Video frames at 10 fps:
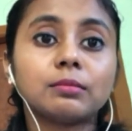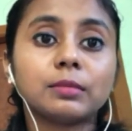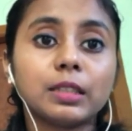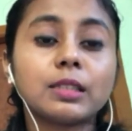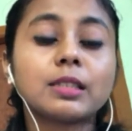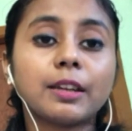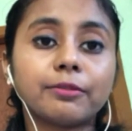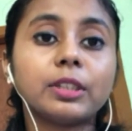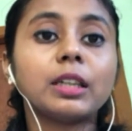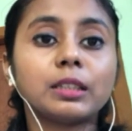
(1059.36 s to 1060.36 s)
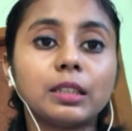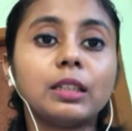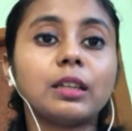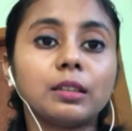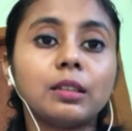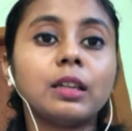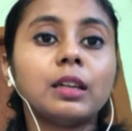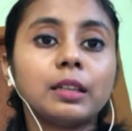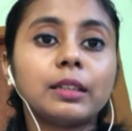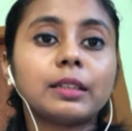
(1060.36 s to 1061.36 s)
it's definitely a
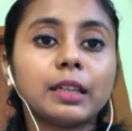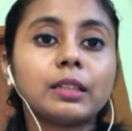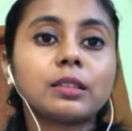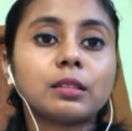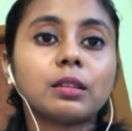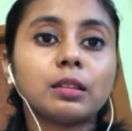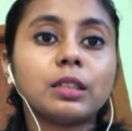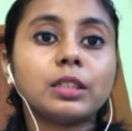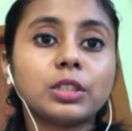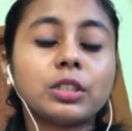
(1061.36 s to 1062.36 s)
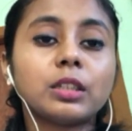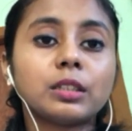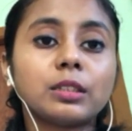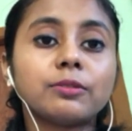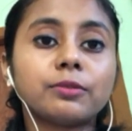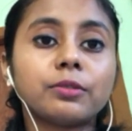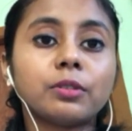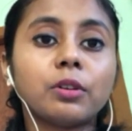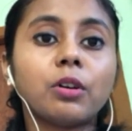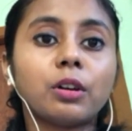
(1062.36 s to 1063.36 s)
great initiative
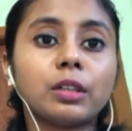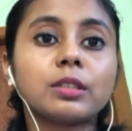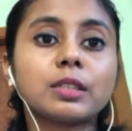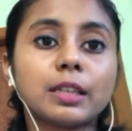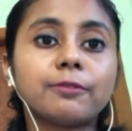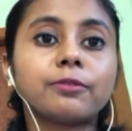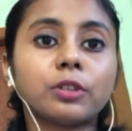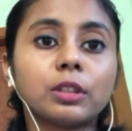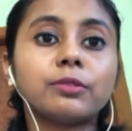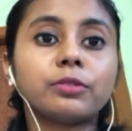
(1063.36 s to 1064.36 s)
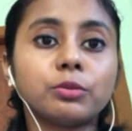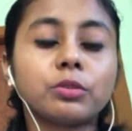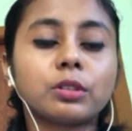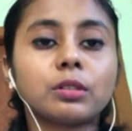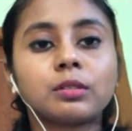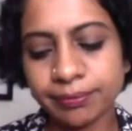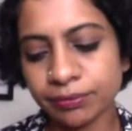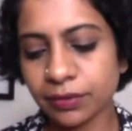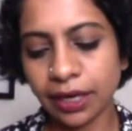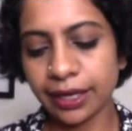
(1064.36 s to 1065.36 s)
or a step for the future.
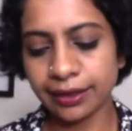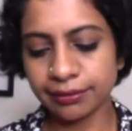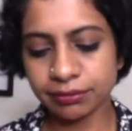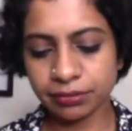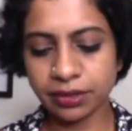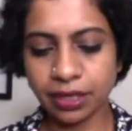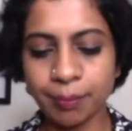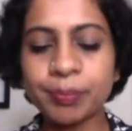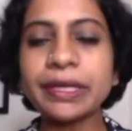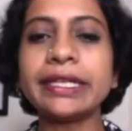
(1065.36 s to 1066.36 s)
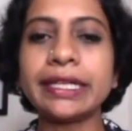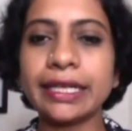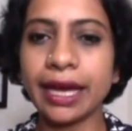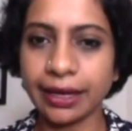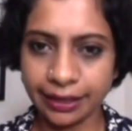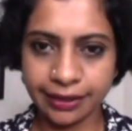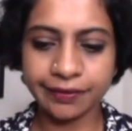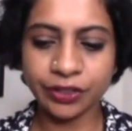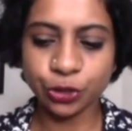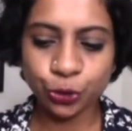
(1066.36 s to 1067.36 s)
I completely
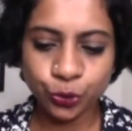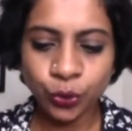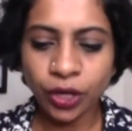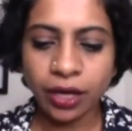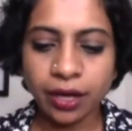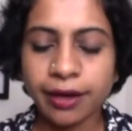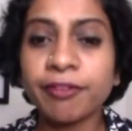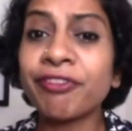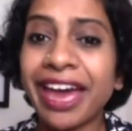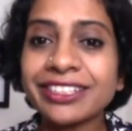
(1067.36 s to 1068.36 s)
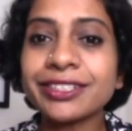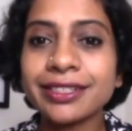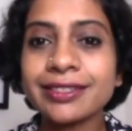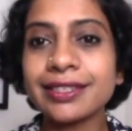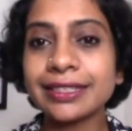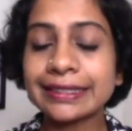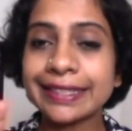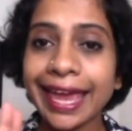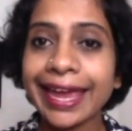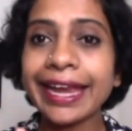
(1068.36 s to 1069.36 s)
agree with you. Fashion is the
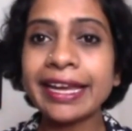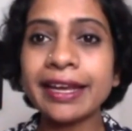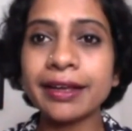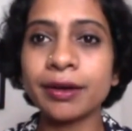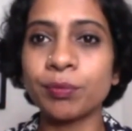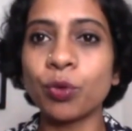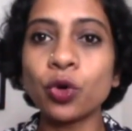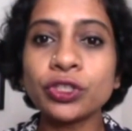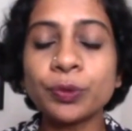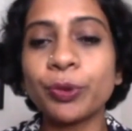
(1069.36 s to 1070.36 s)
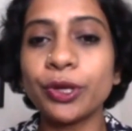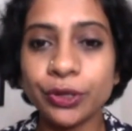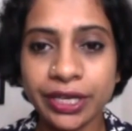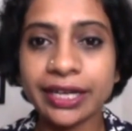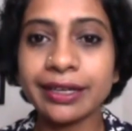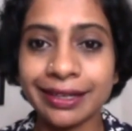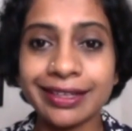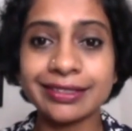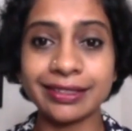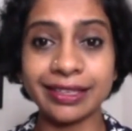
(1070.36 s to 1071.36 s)
second most pollutant
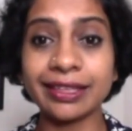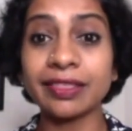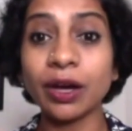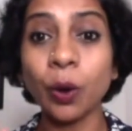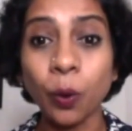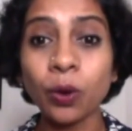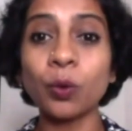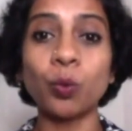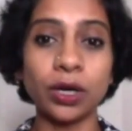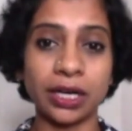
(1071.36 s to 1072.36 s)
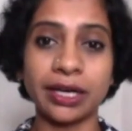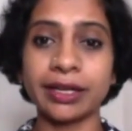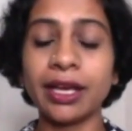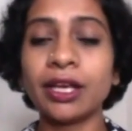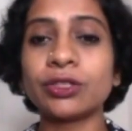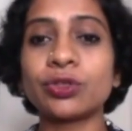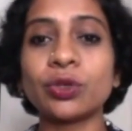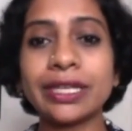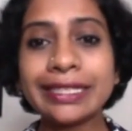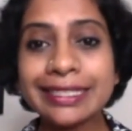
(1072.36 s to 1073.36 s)
industry in the whole world. So
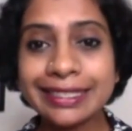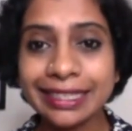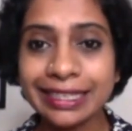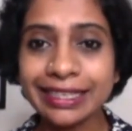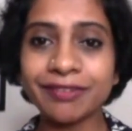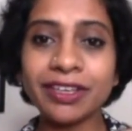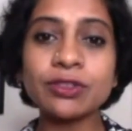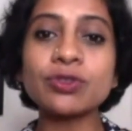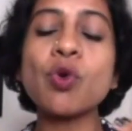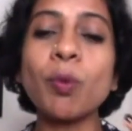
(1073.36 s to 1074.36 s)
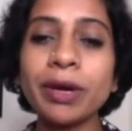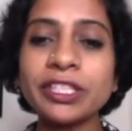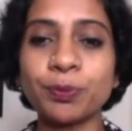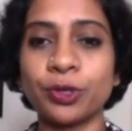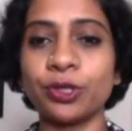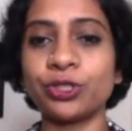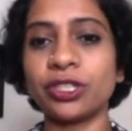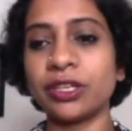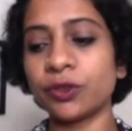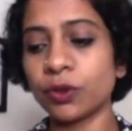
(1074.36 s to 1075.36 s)
it's leaving so much pollution
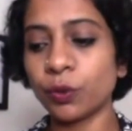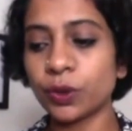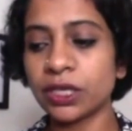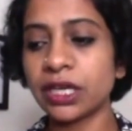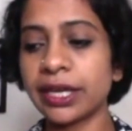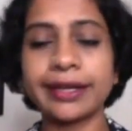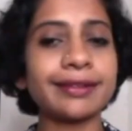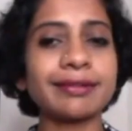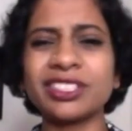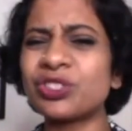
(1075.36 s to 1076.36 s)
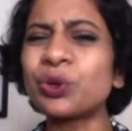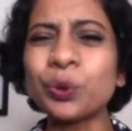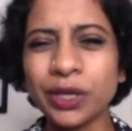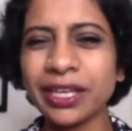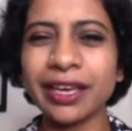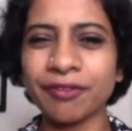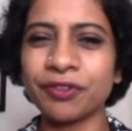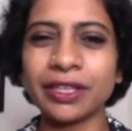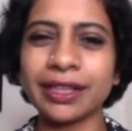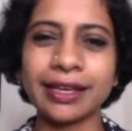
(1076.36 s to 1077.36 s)
into the world and it's ruining
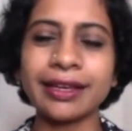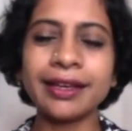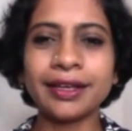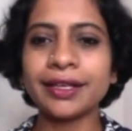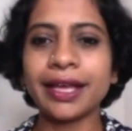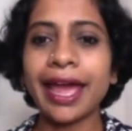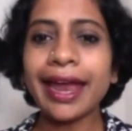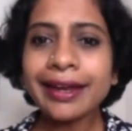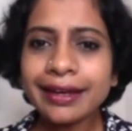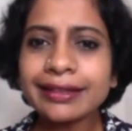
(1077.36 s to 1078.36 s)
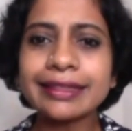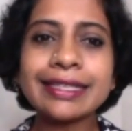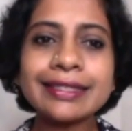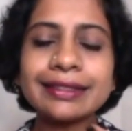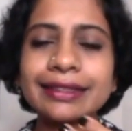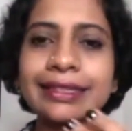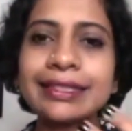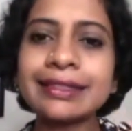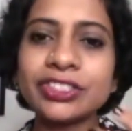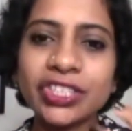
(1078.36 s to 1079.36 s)
everything. And
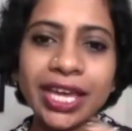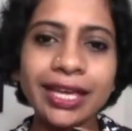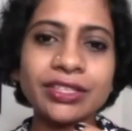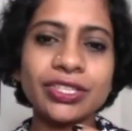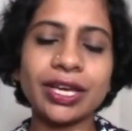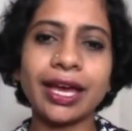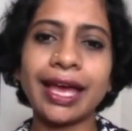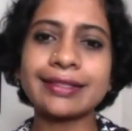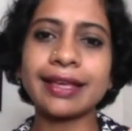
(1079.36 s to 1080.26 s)
this change has